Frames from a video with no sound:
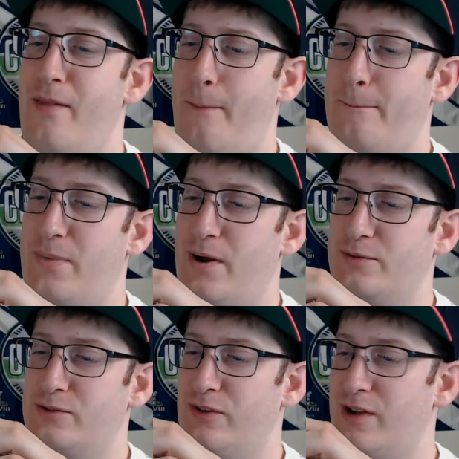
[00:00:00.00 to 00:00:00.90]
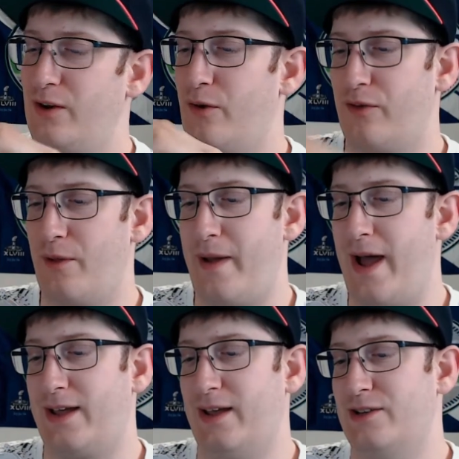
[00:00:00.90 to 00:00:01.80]
But I was looking over the
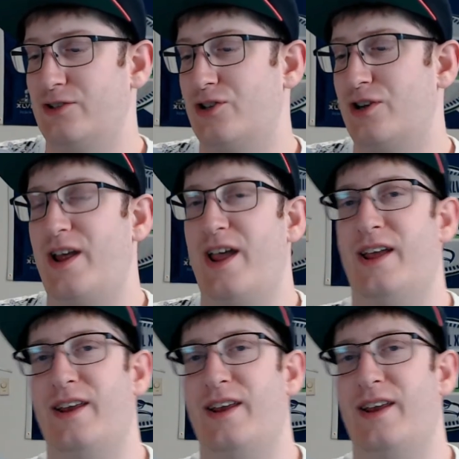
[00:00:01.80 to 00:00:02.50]
package, and